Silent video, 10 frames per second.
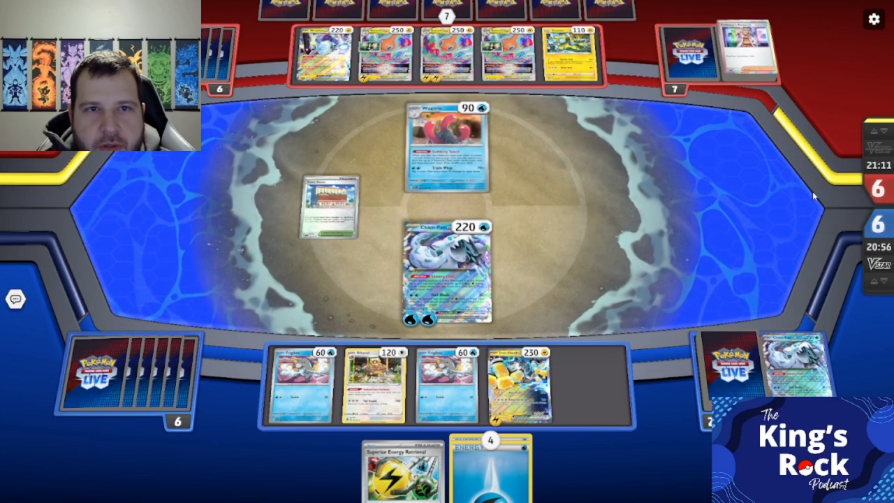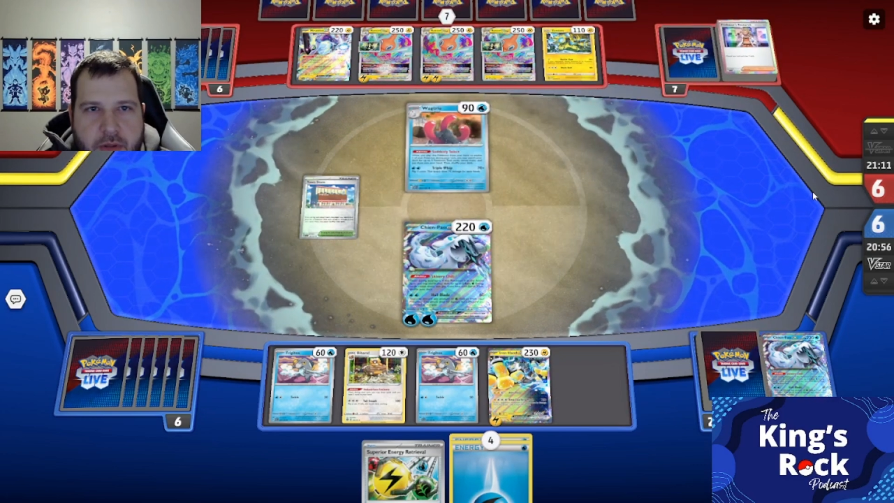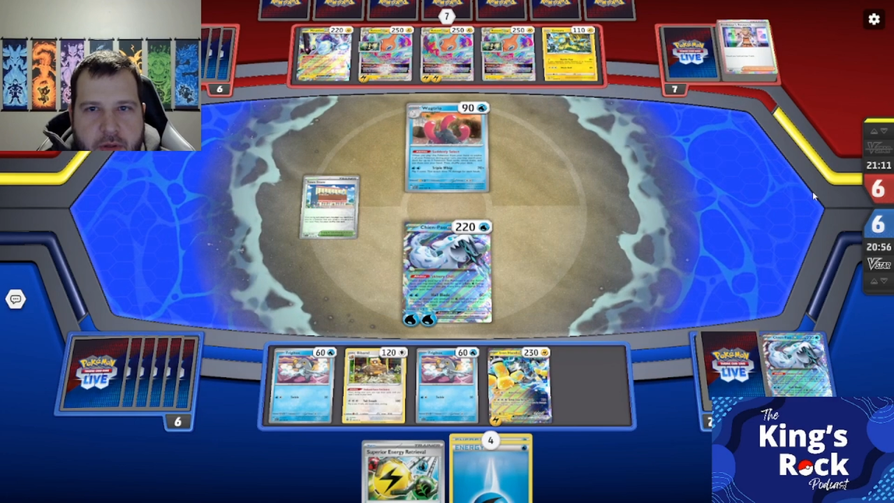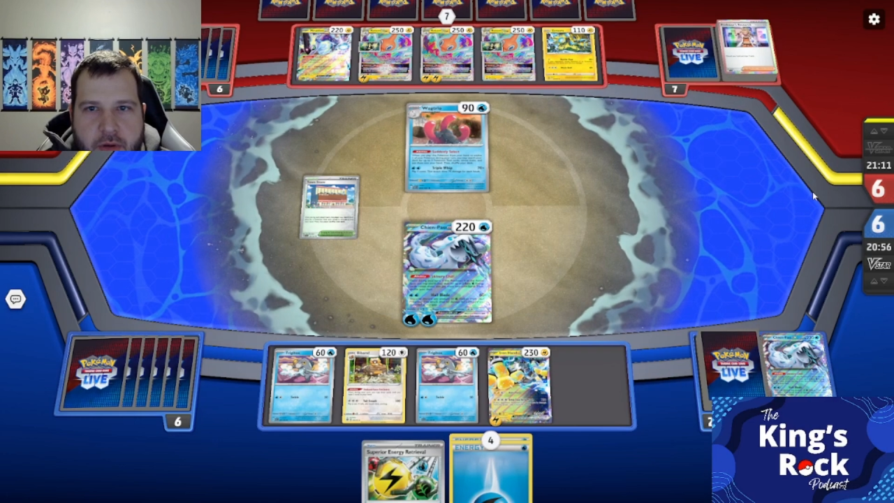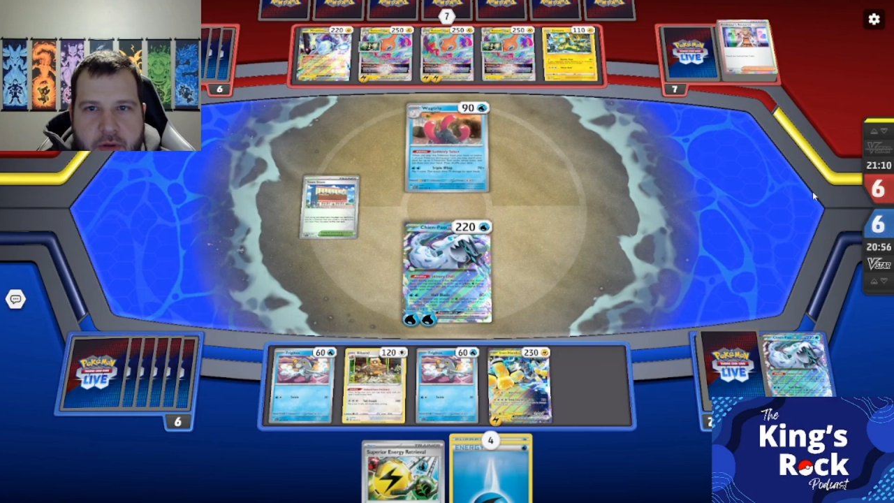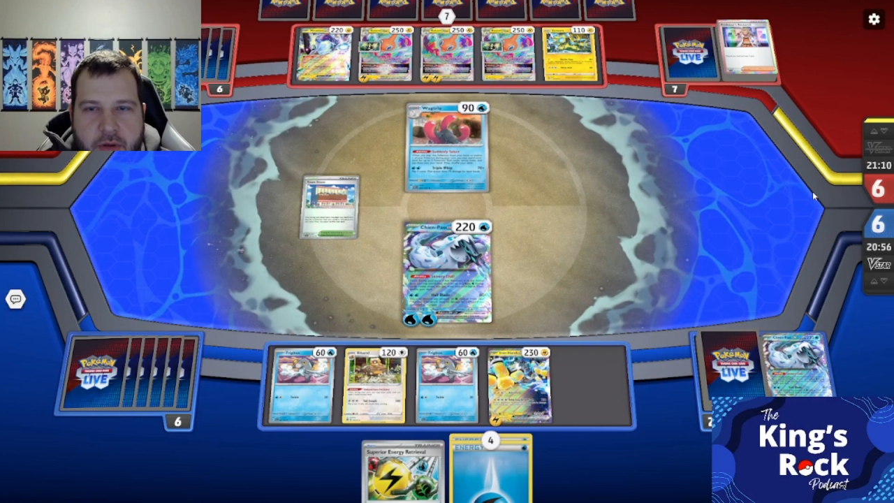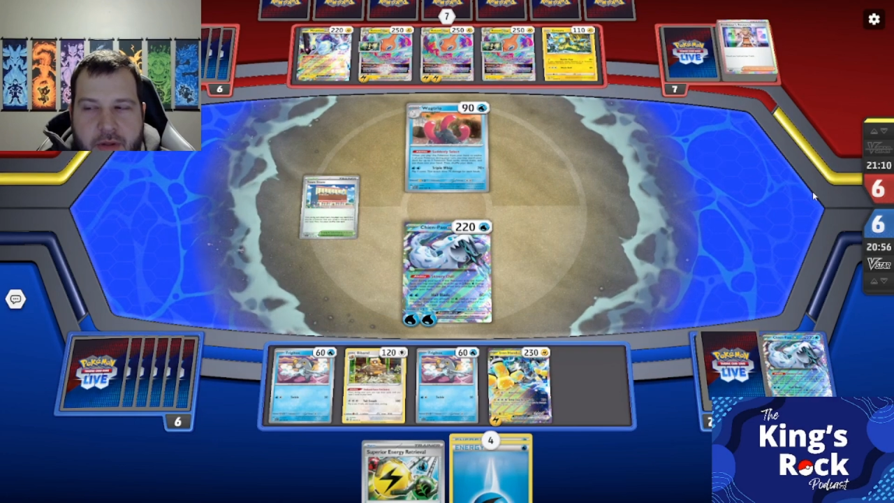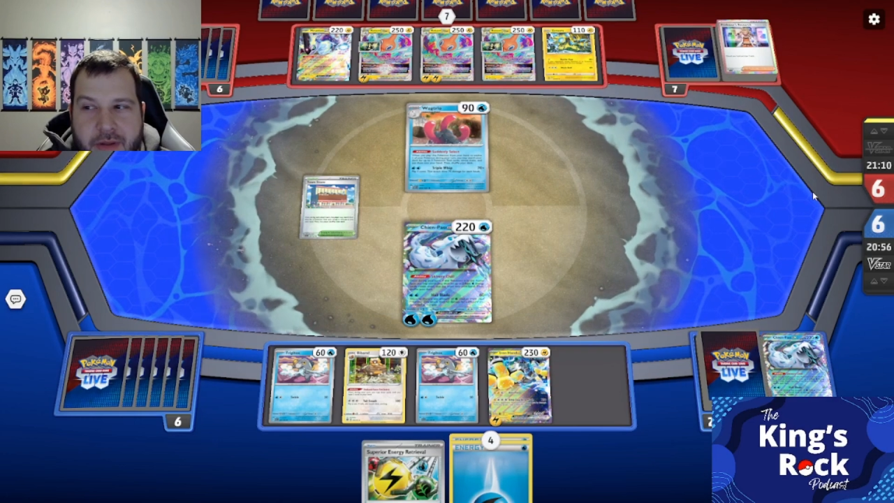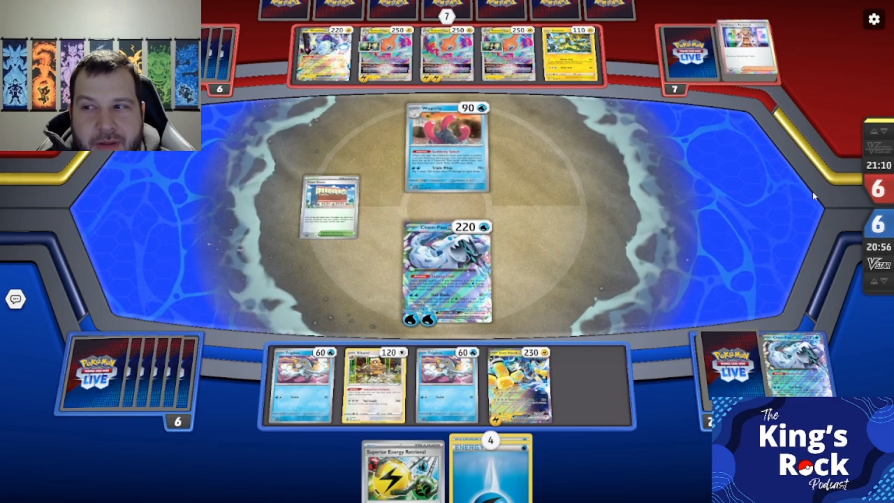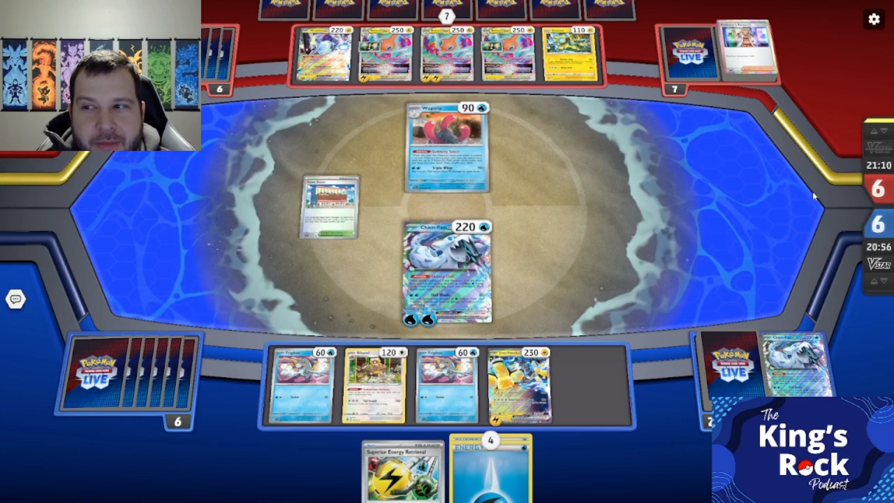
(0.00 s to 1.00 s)

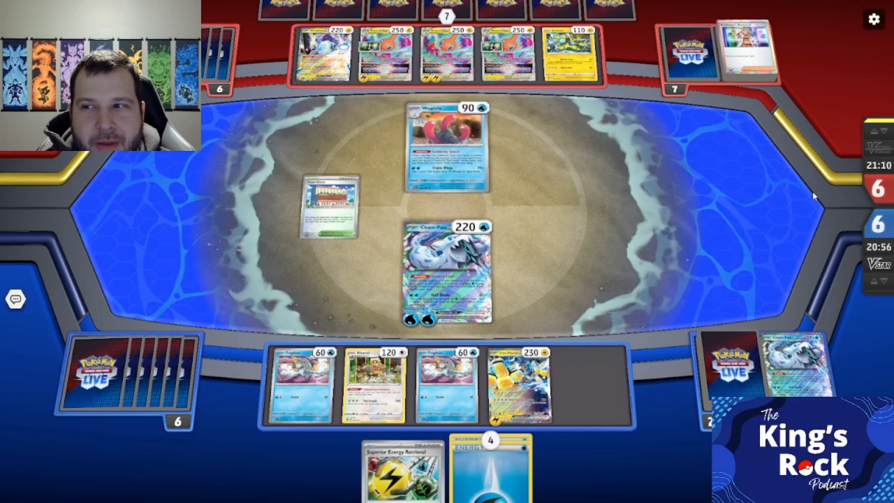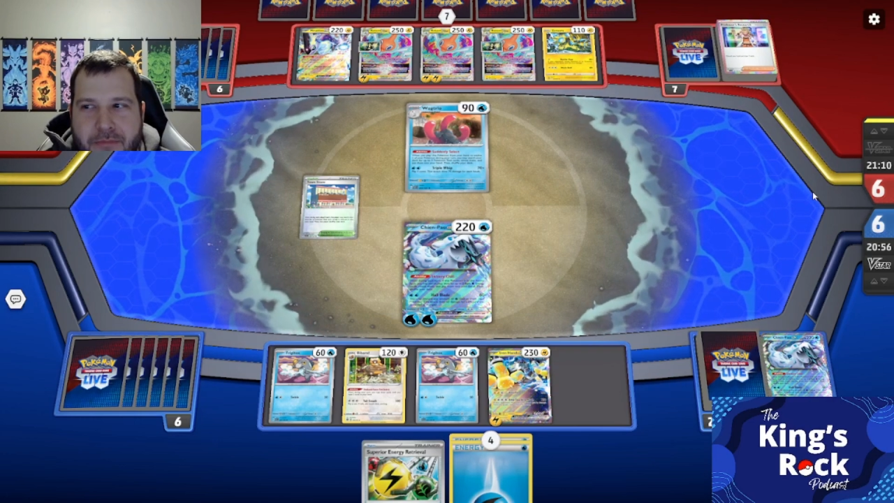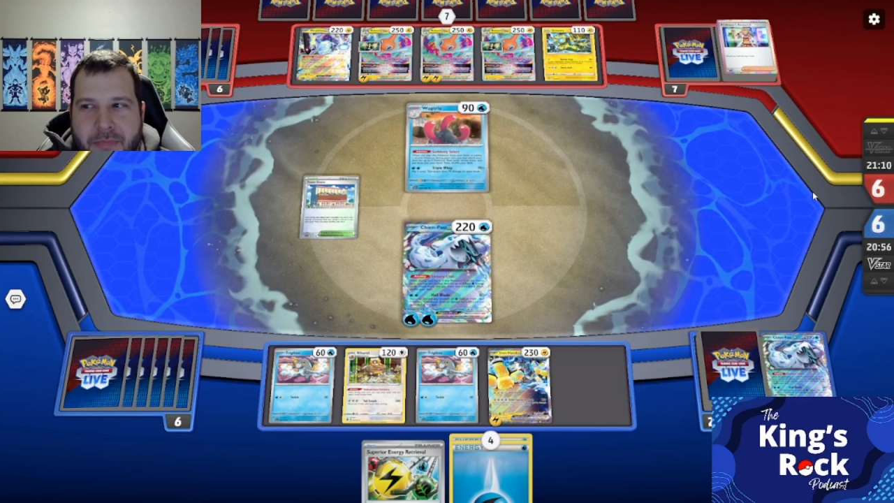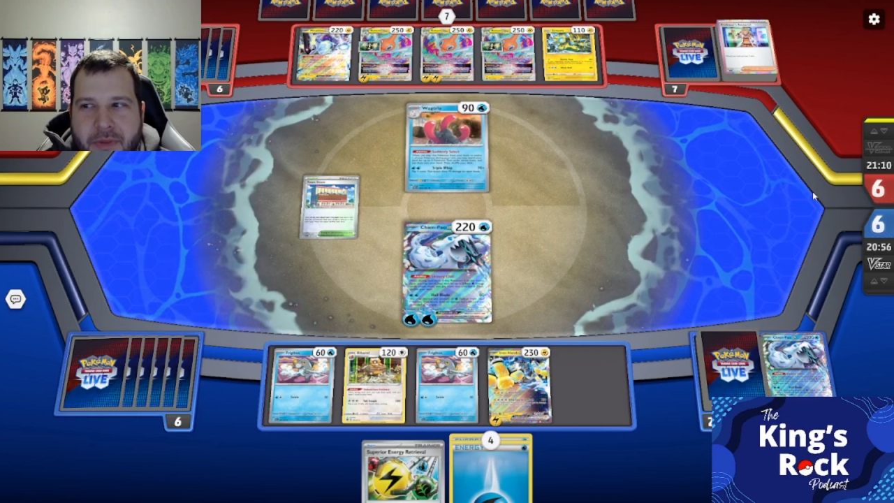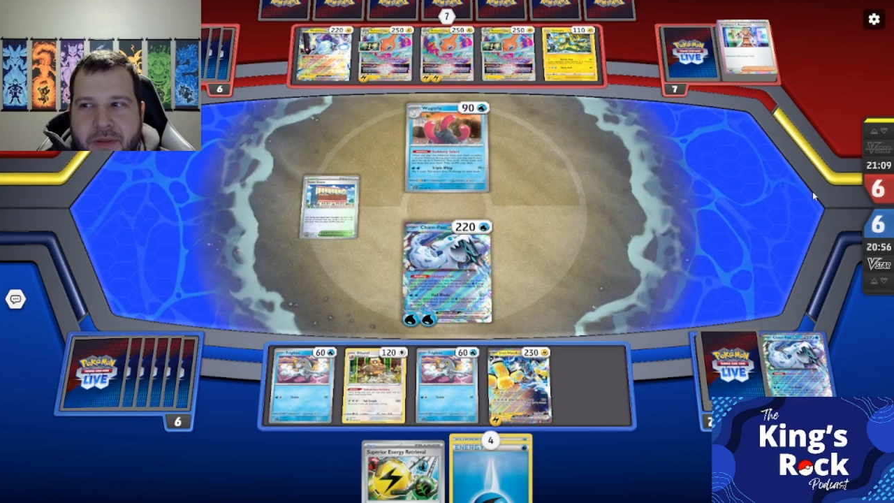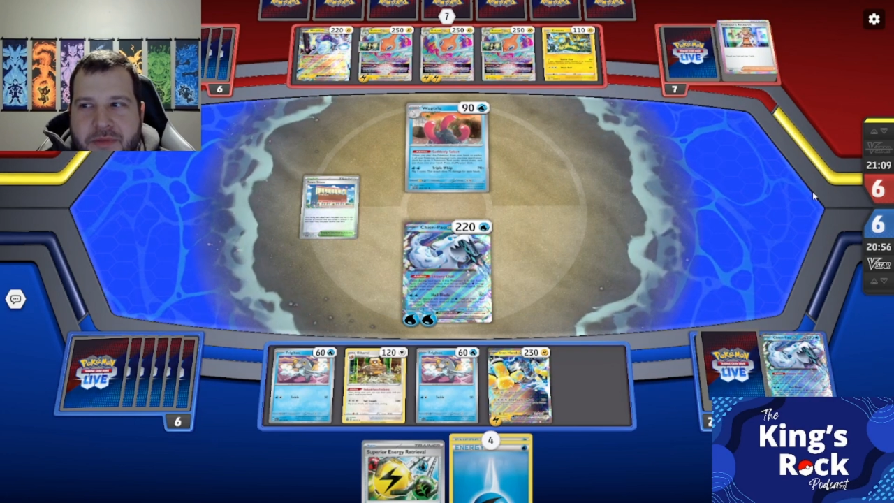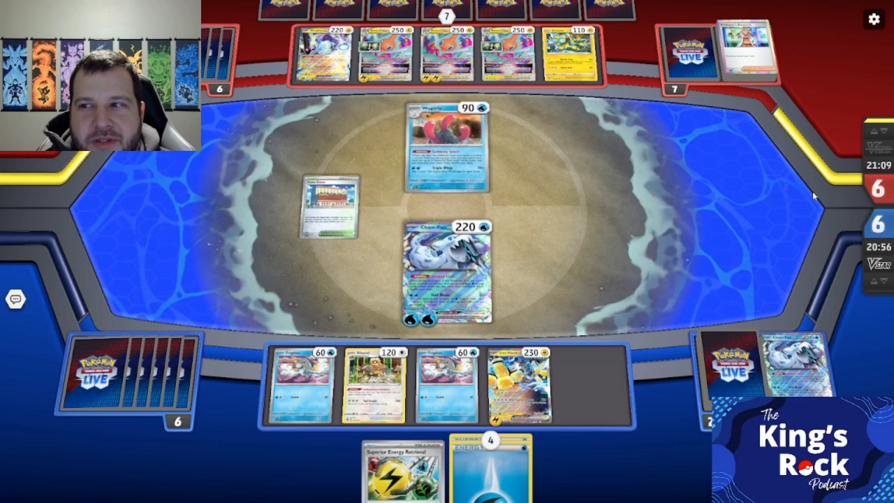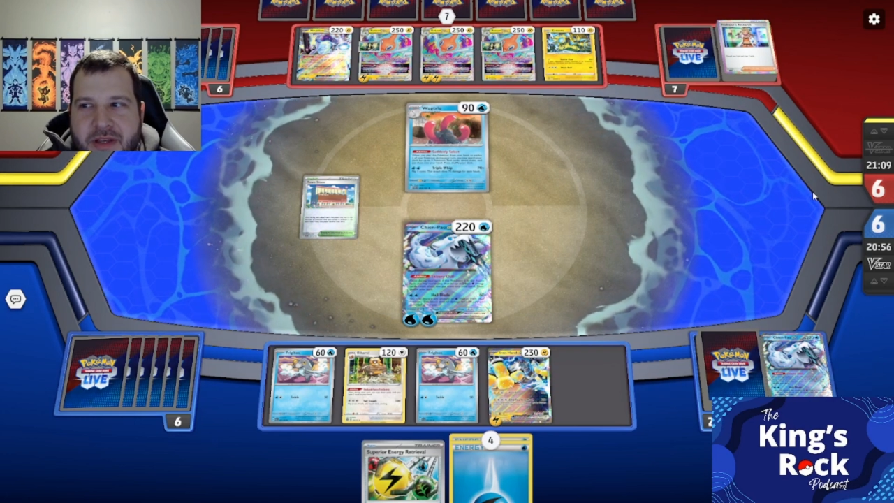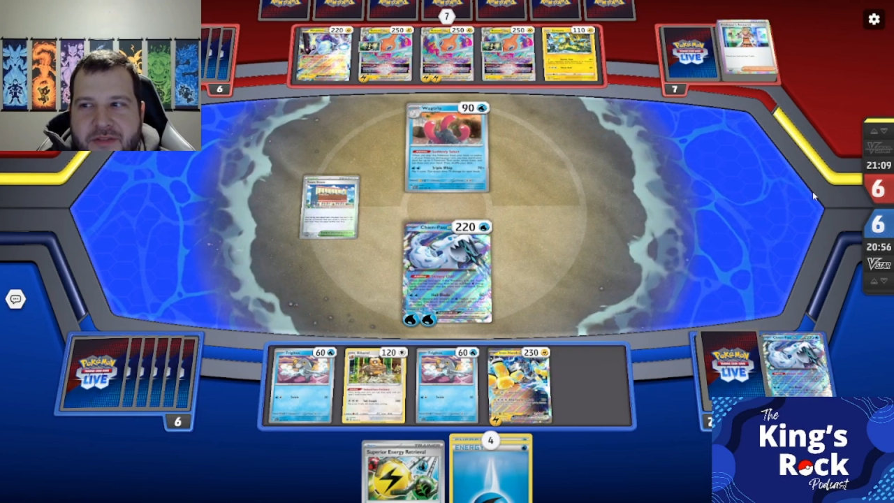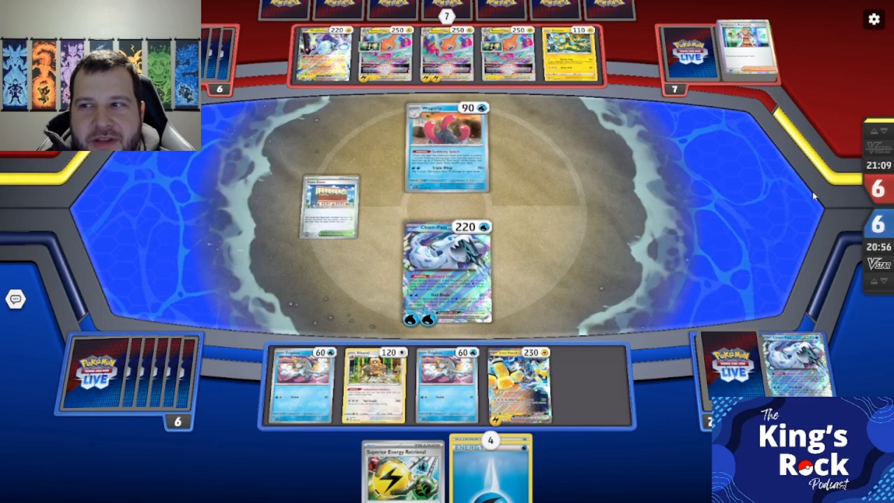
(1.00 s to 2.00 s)
They might mill
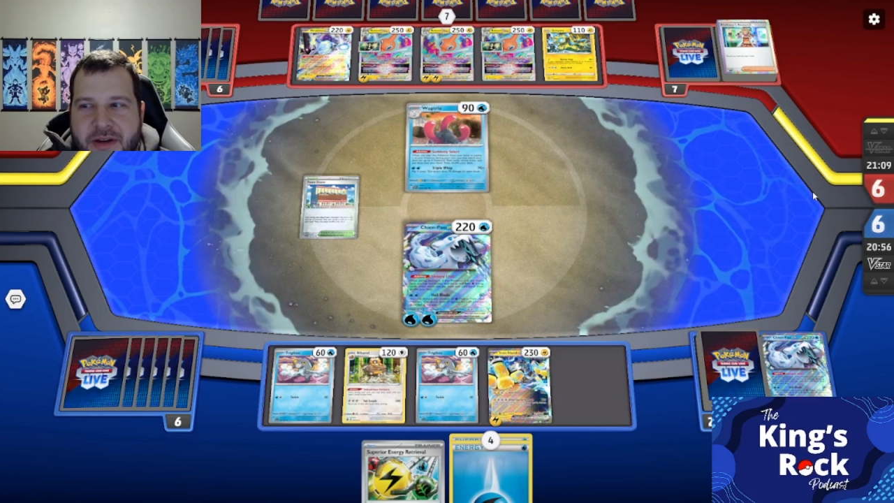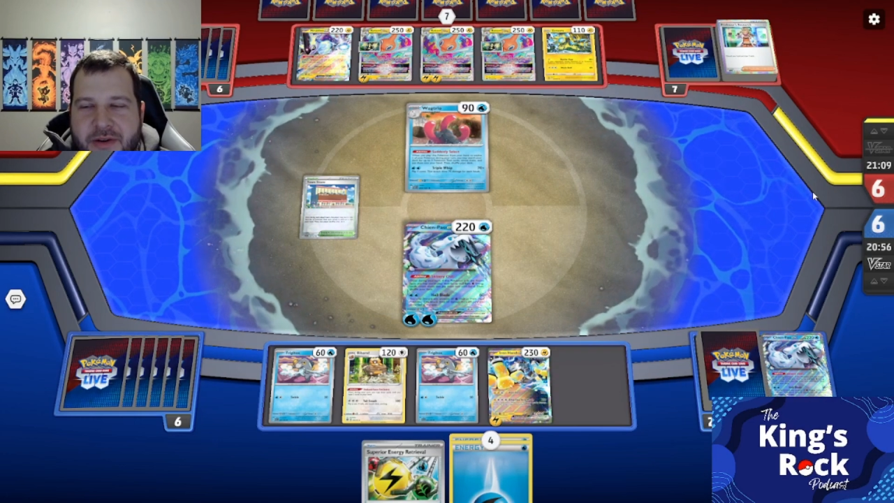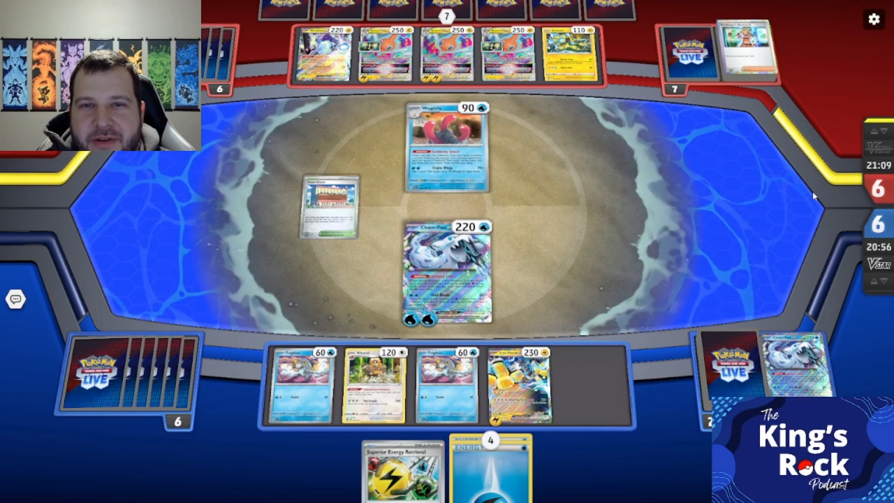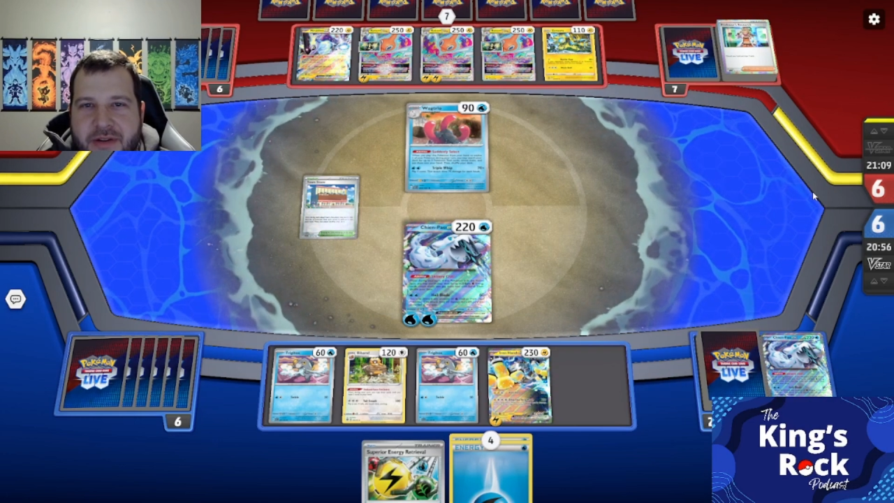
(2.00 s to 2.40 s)
themselves out.